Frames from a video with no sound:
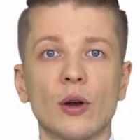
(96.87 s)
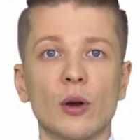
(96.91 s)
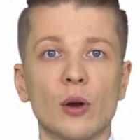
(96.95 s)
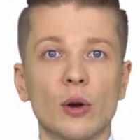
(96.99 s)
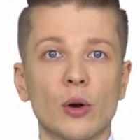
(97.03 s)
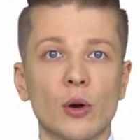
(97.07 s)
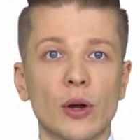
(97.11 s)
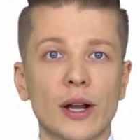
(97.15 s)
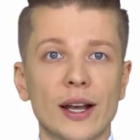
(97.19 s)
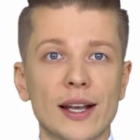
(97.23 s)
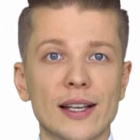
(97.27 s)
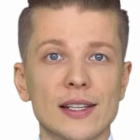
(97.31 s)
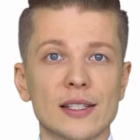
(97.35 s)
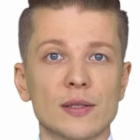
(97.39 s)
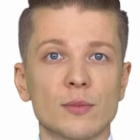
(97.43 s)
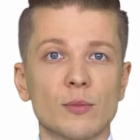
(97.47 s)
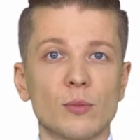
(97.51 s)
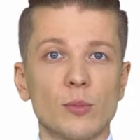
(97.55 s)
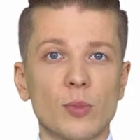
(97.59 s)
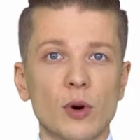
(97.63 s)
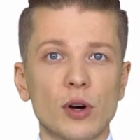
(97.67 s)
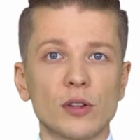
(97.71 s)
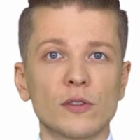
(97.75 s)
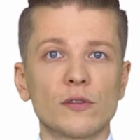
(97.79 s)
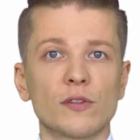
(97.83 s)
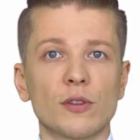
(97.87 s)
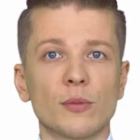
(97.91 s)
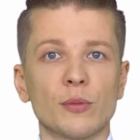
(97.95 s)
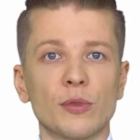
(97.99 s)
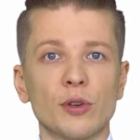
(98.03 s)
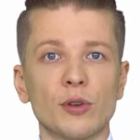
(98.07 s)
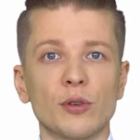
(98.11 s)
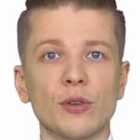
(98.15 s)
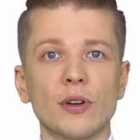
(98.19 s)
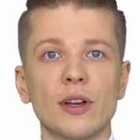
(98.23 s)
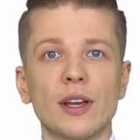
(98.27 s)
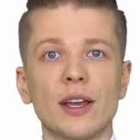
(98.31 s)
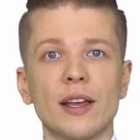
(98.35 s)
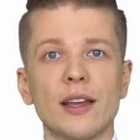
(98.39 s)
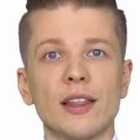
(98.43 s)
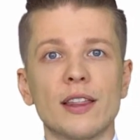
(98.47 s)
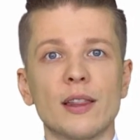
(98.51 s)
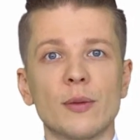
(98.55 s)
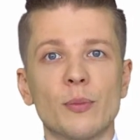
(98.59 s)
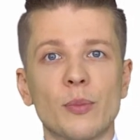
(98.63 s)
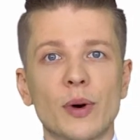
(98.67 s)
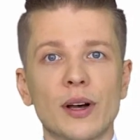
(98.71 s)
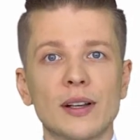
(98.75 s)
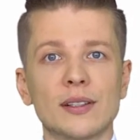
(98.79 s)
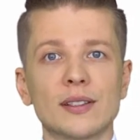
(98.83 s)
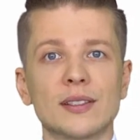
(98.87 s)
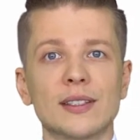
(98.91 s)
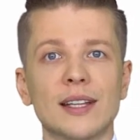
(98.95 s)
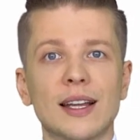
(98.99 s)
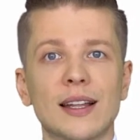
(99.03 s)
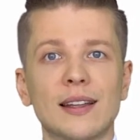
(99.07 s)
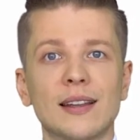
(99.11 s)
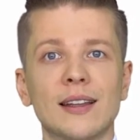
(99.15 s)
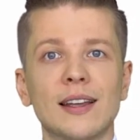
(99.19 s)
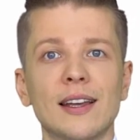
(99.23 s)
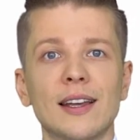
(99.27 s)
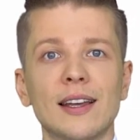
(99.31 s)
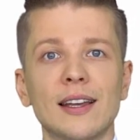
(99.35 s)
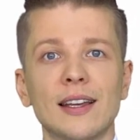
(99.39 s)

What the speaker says: who has bought from you in the past than